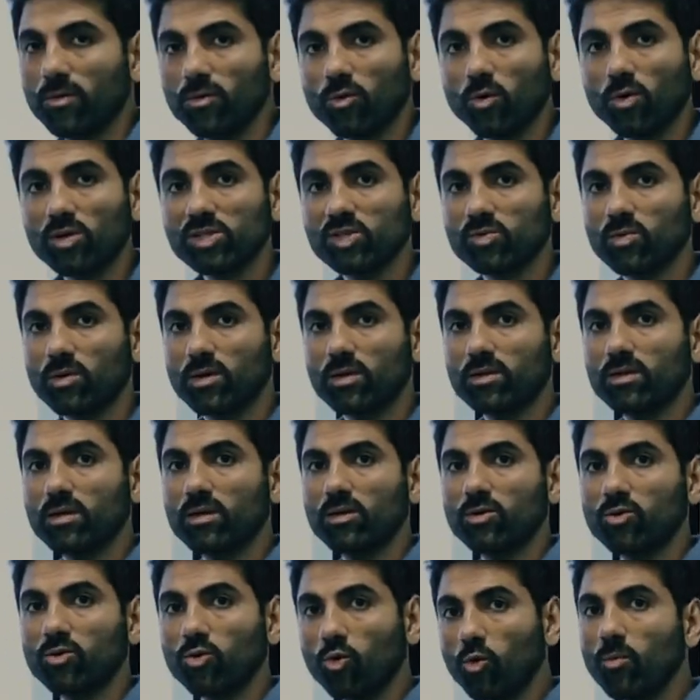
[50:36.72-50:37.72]
those were
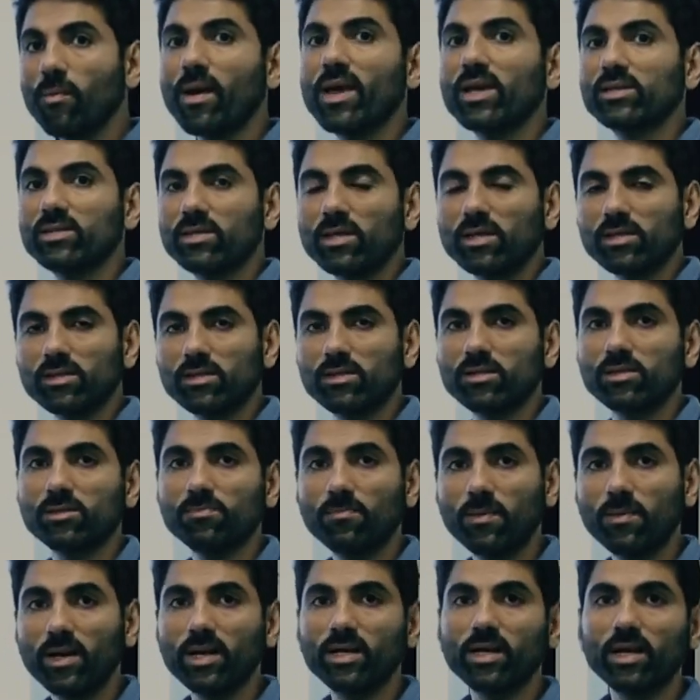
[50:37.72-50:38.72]
the room ACs,
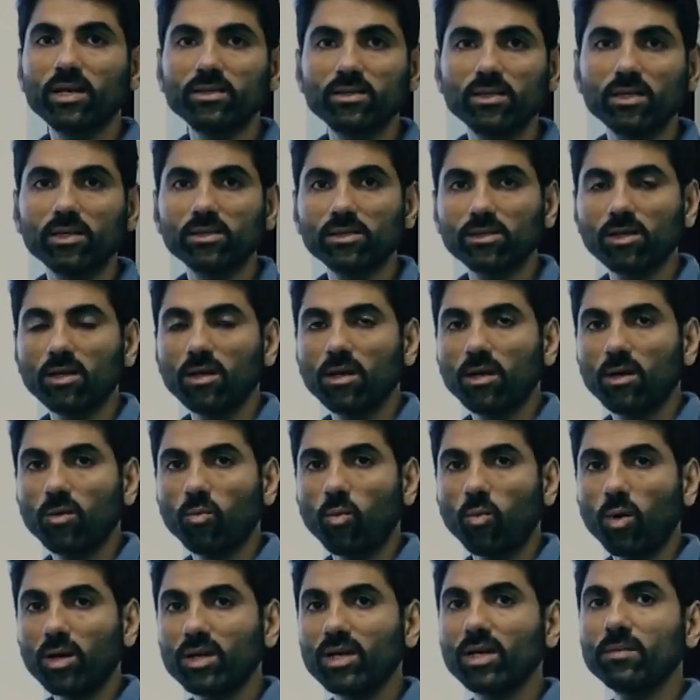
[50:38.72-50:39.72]
split ACs.
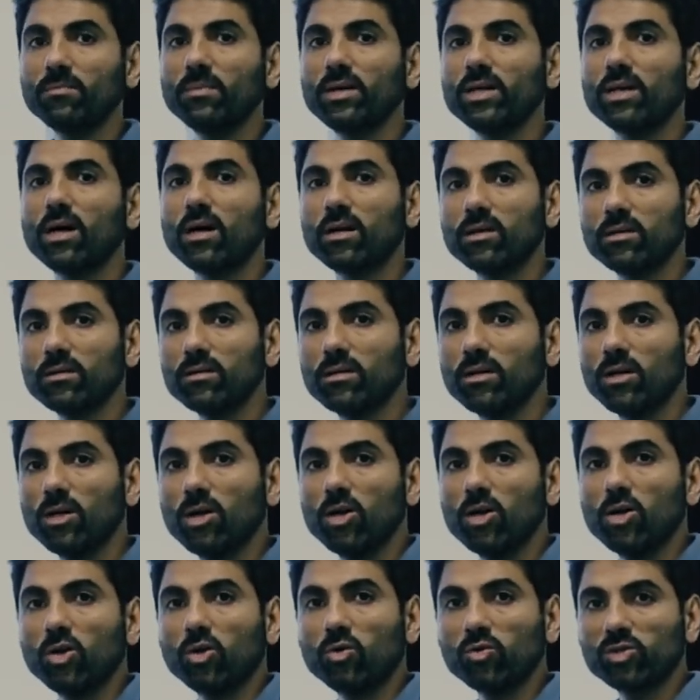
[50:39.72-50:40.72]
What can be done
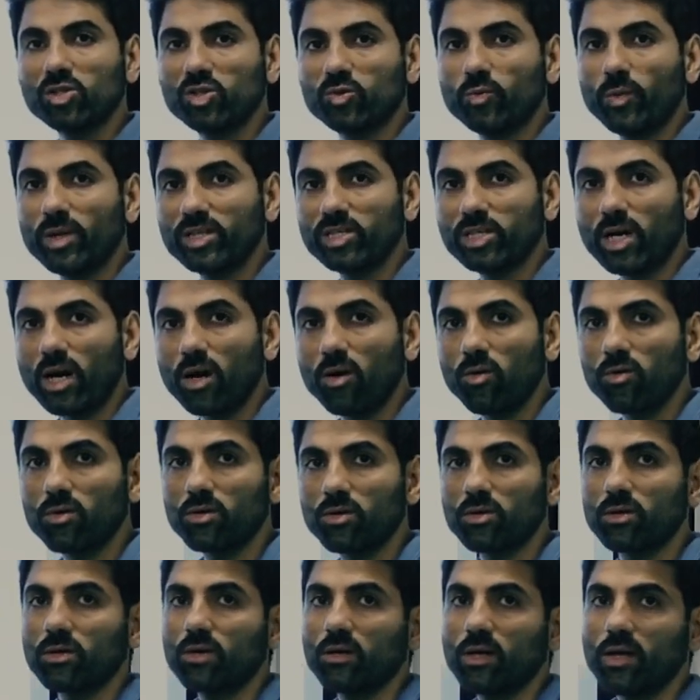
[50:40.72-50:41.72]
to switch
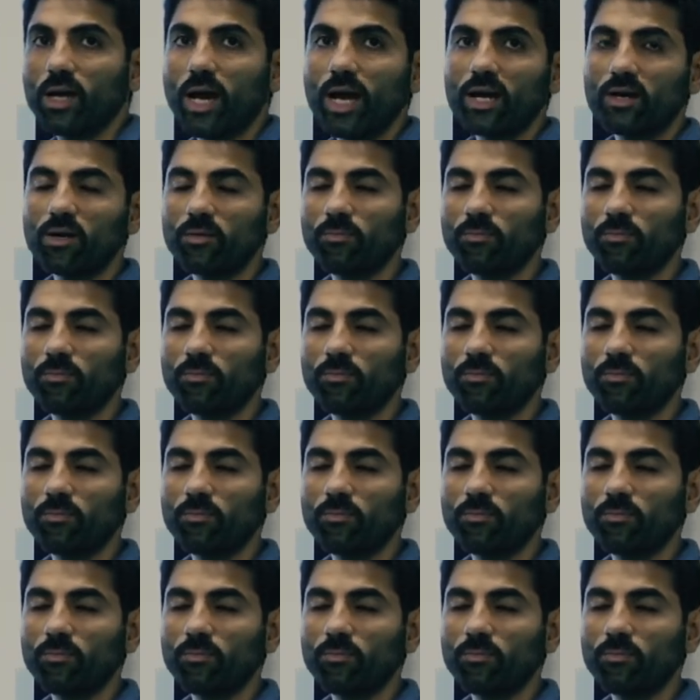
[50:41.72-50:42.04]
out and